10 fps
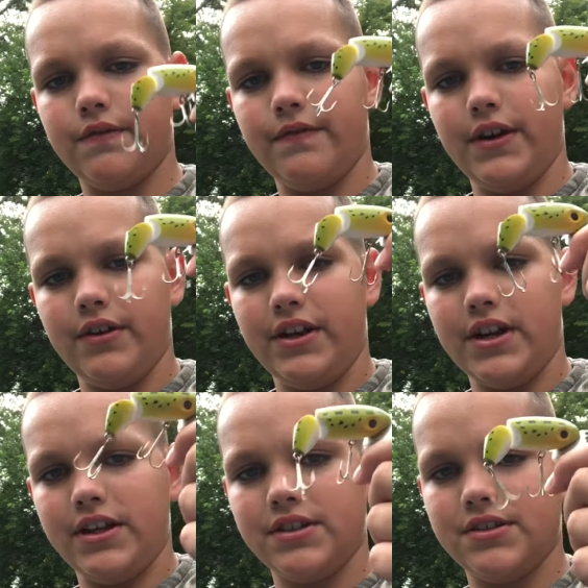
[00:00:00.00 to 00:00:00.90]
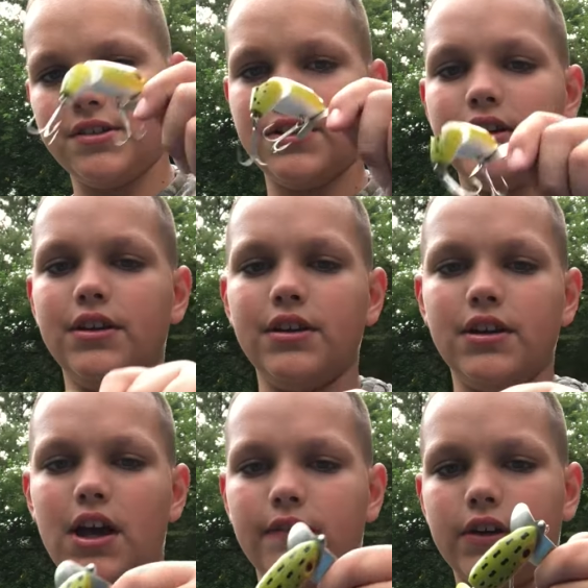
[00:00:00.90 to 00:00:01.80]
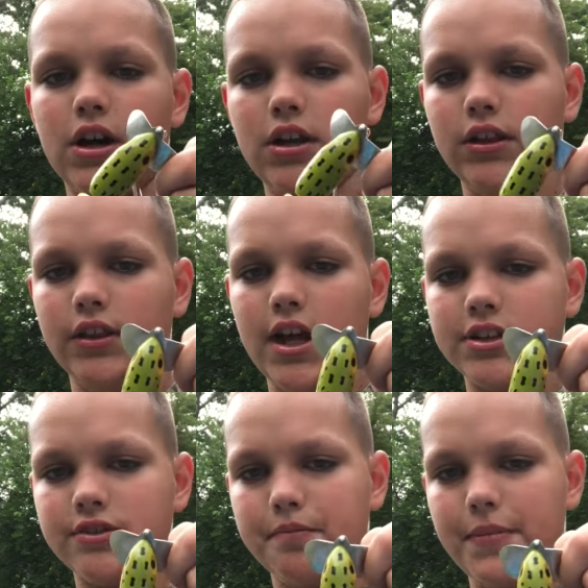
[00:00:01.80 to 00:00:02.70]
Very nice. I've caught lots of